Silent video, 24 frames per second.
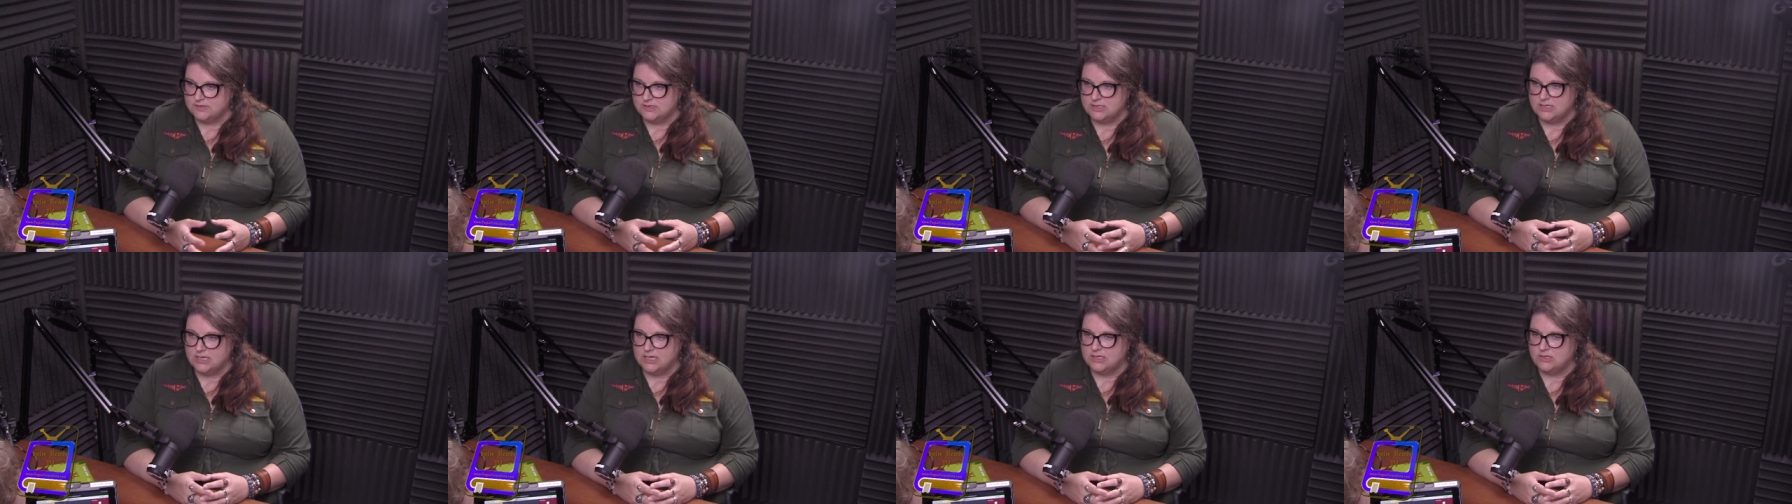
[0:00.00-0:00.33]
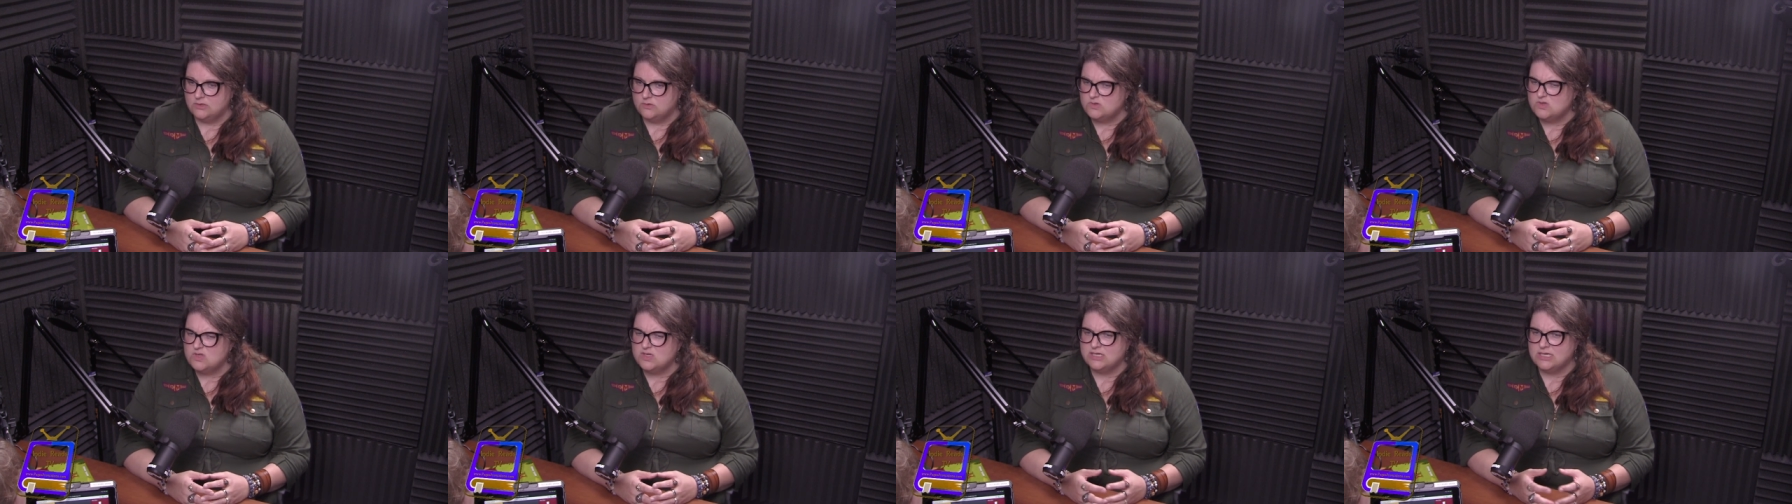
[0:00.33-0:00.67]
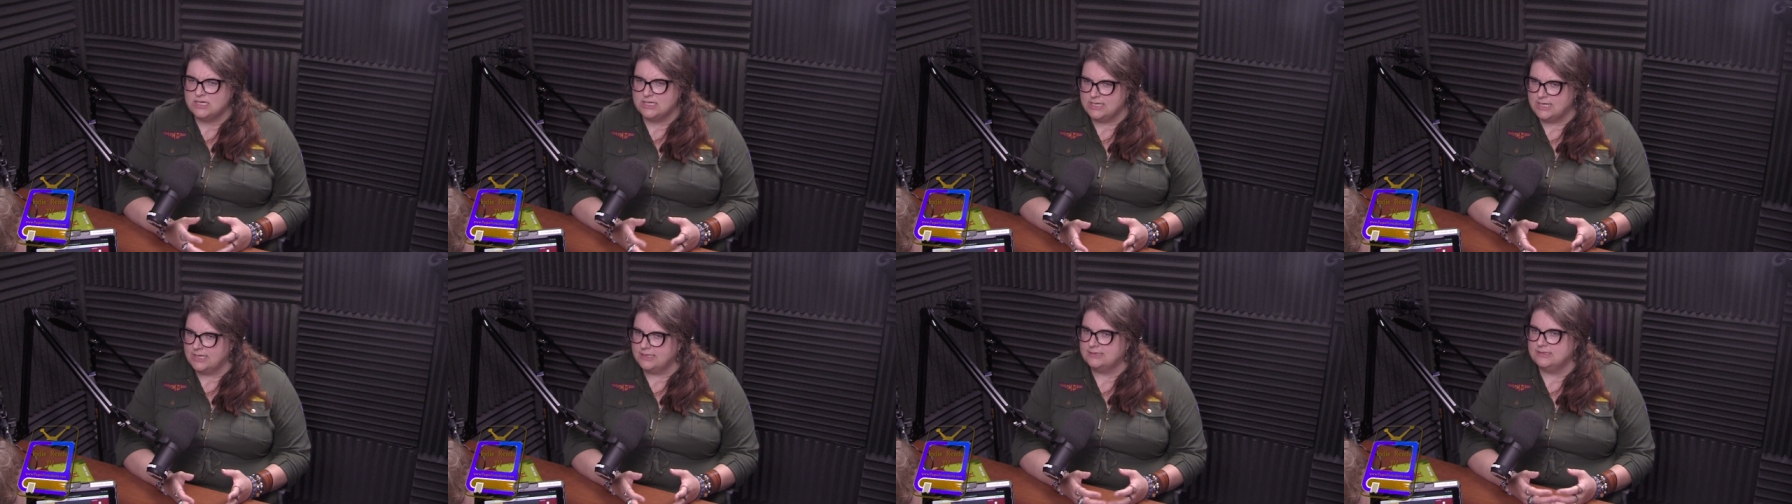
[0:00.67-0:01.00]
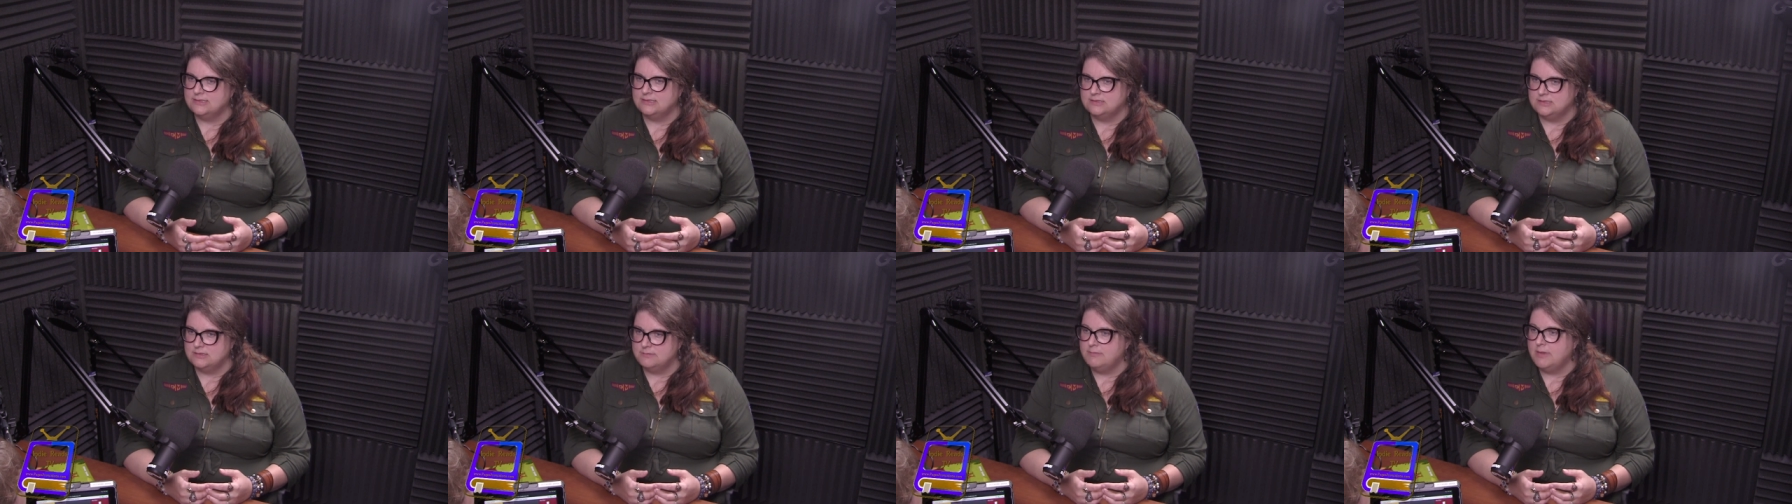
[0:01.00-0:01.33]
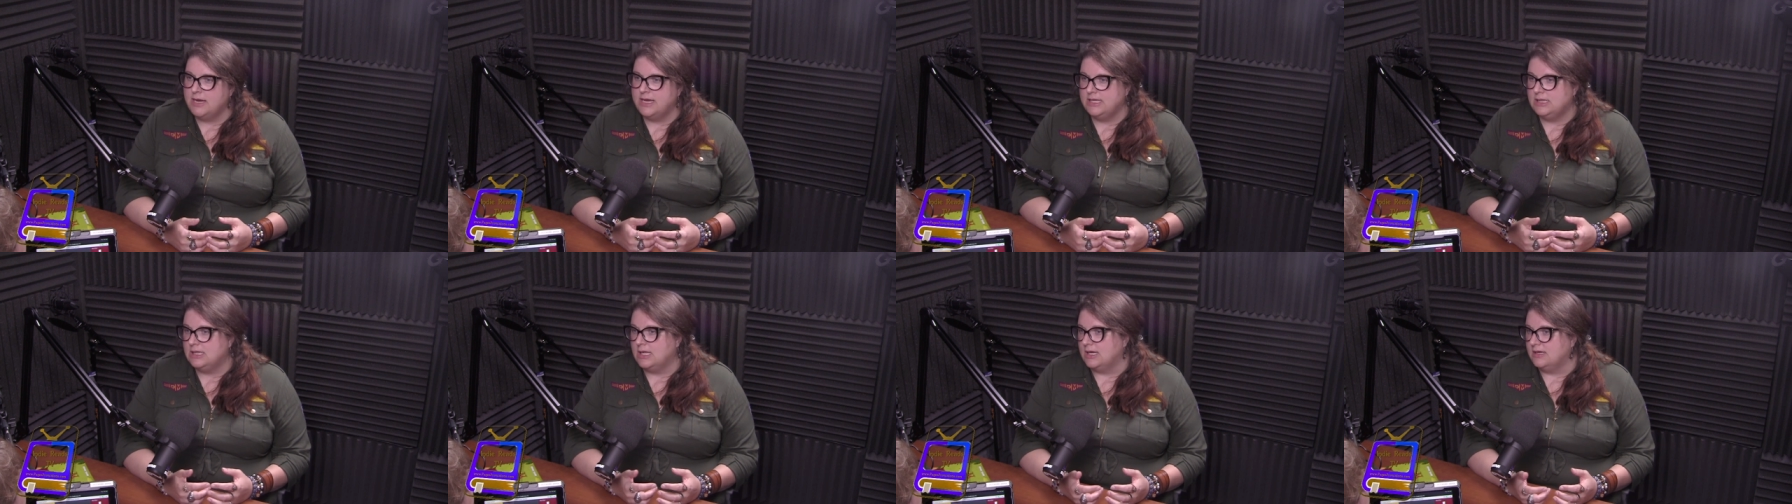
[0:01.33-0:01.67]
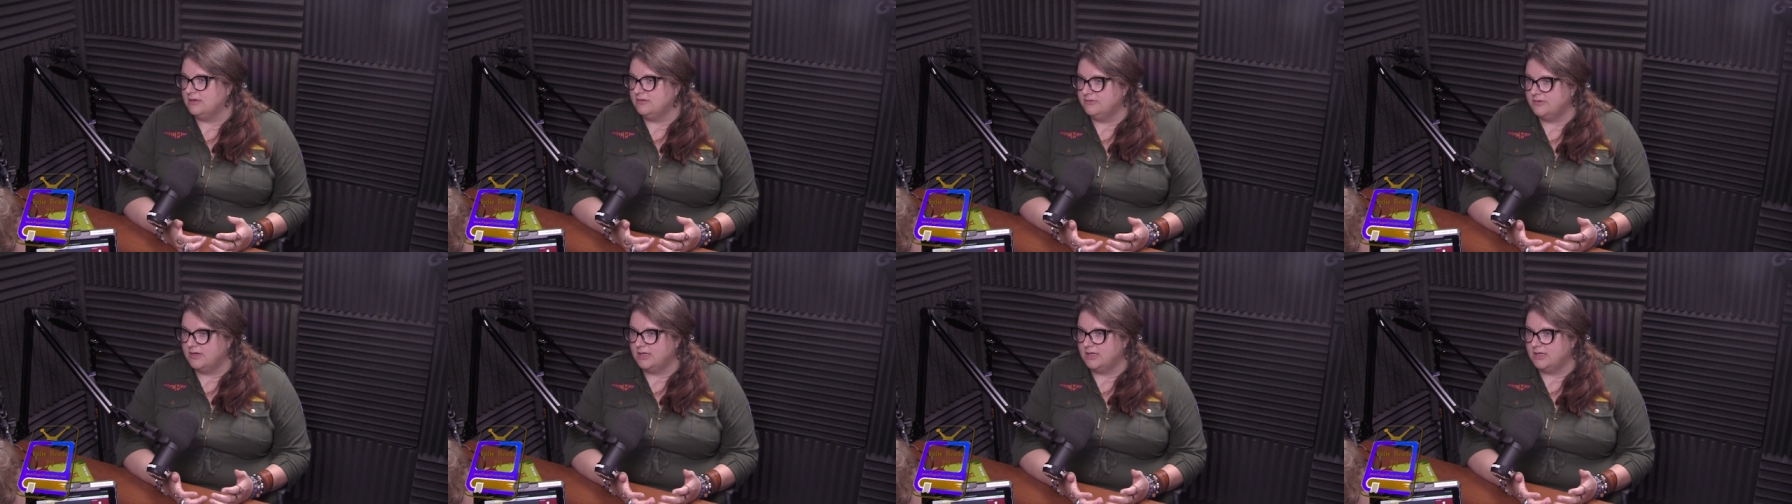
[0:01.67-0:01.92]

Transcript: and I usually connect it to my life.